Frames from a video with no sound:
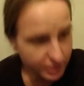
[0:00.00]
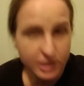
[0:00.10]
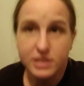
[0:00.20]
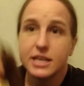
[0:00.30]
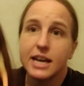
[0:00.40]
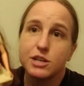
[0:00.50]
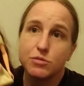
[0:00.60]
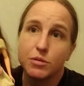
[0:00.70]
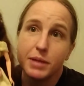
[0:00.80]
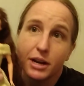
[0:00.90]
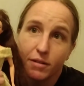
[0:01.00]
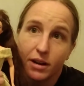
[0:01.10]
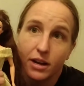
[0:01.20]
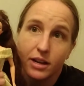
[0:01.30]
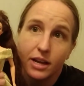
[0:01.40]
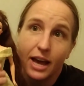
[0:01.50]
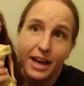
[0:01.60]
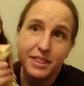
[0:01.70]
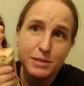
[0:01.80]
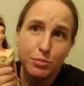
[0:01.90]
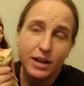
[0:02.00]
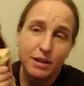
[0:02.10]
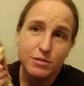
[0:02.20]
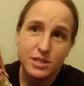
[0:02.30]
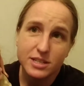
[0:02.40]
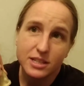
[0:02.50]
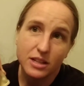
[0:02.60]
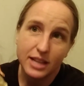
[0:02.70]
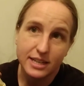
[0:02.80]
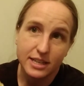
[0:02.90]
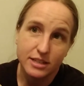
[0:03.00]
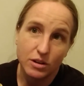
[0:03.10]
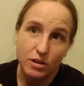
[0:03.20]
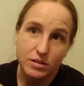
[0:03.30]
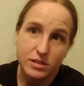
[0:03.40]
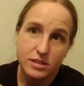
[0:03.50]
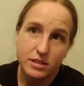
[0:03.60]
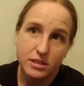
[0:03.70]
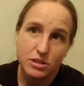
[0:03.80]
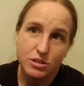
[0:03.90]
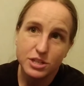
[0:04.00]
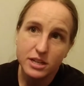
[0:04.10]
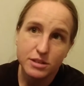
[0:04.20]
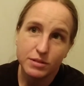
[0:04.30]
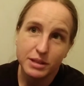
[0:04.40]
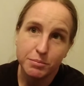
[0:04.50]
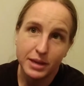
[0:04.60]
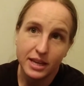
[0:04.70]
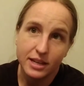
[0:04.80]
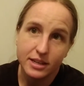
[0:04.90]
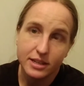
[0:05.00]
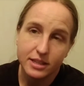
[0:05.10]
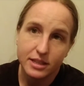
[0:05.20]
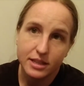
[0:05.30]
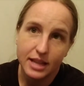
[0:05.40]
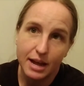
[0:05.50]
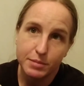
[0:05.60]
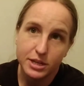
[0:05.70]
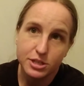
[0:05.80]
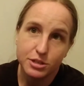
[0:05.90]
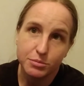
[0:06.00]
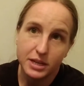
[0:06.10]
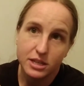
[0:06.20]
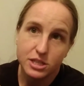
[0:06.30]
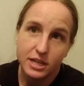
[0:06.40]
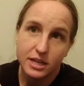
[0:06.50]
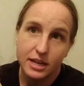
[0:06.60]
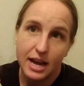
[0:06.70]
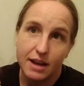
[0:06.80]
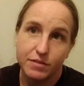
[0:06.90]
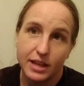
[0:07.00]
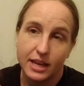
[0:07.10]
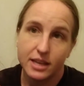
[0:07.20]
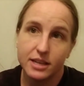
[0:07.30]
here's the actual Megara. At this point, I was just collecting dolls. So she doesn't really mean that much to me. She didn't have, like,